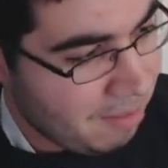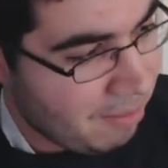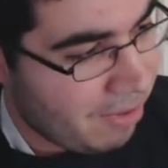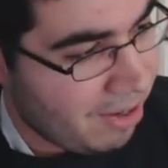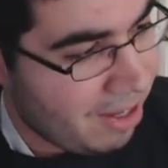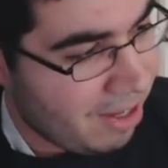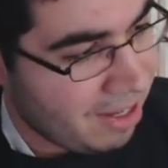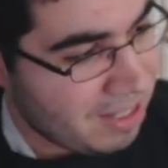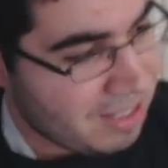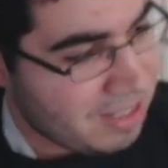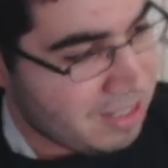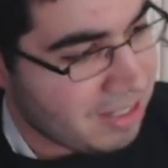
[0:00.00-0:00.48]

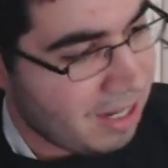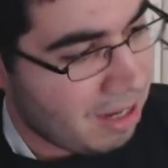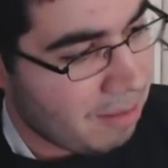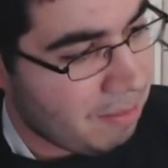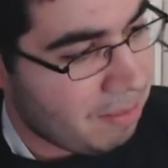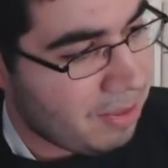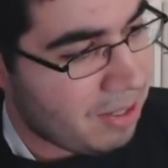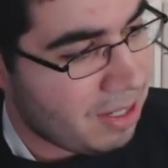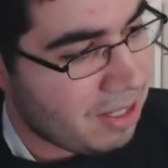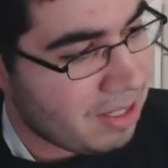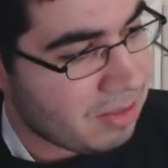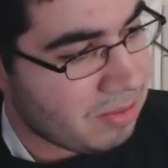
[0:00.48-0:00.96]
but I guess he
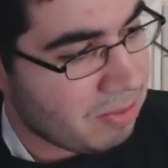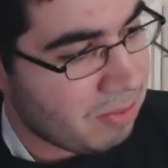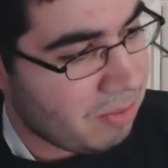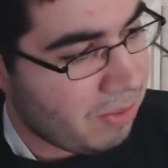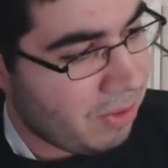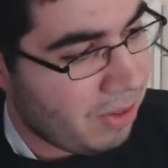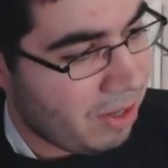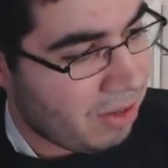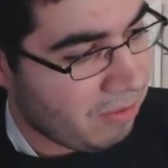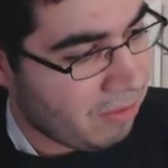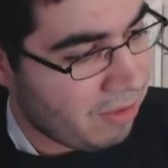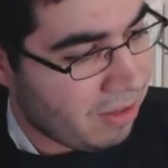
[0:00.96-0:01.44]
got pissed
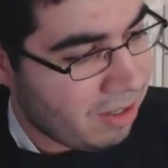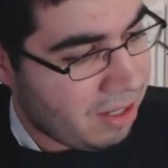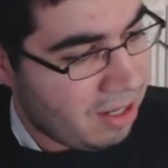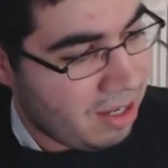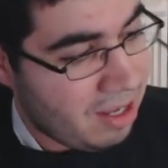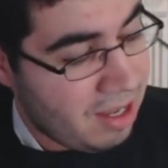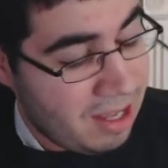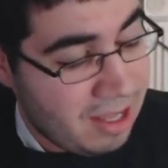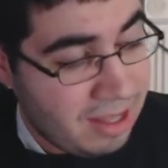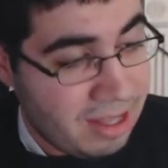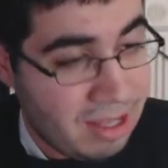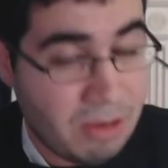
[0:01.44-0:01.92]
or whatever.
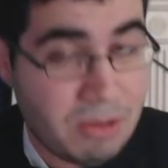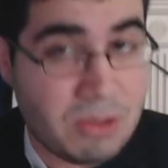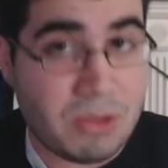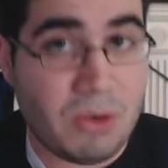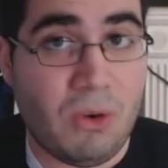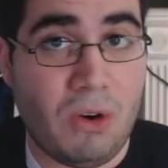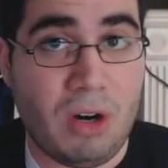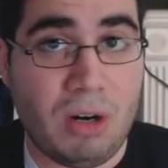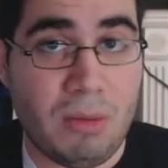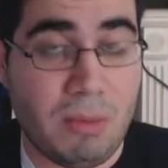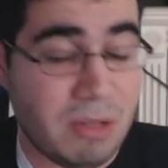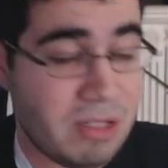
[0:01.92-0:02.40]
That was
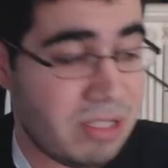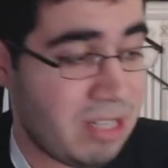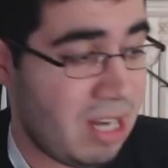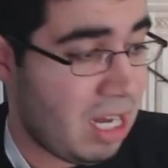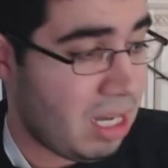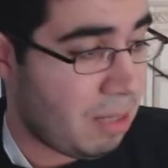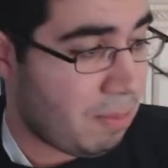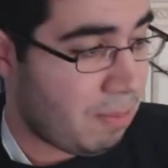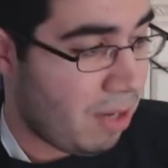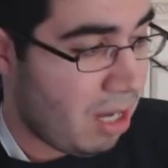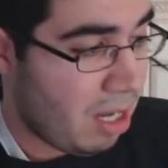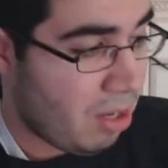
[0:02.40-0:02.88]
a horrible
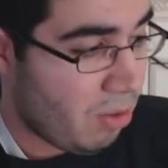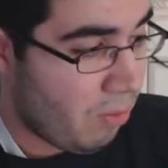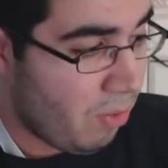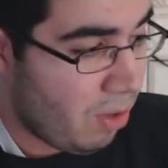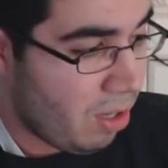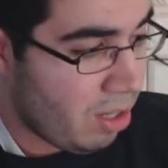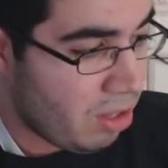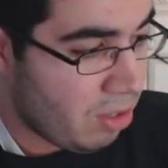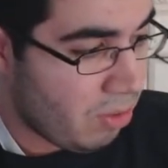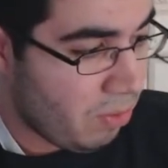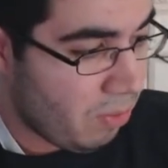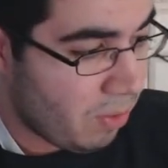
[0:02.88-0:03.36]
signing, probably
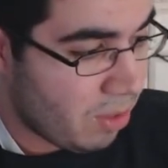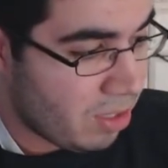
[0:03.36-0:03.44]
one of the